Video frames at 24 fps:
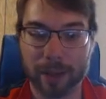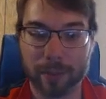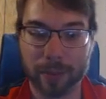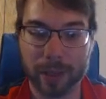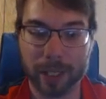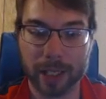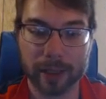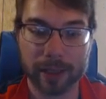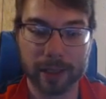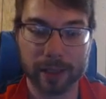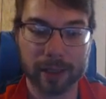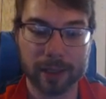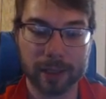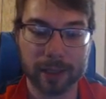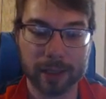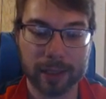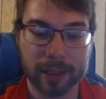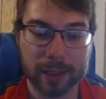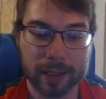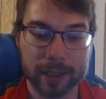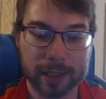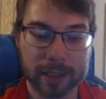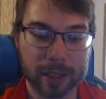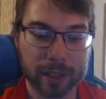complaining.
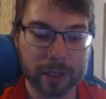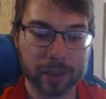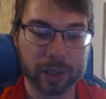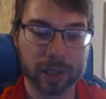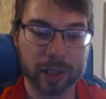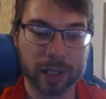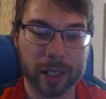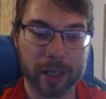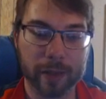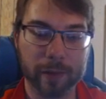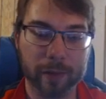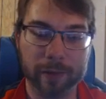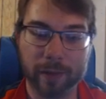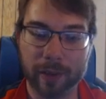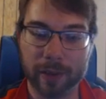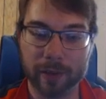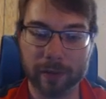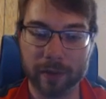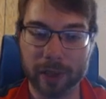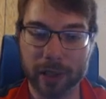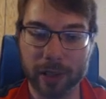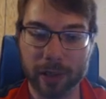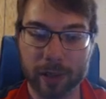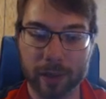This is just kind of a fun
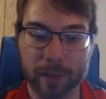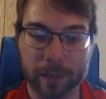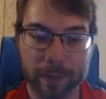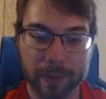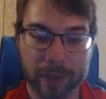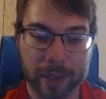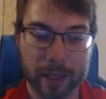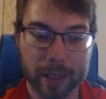video.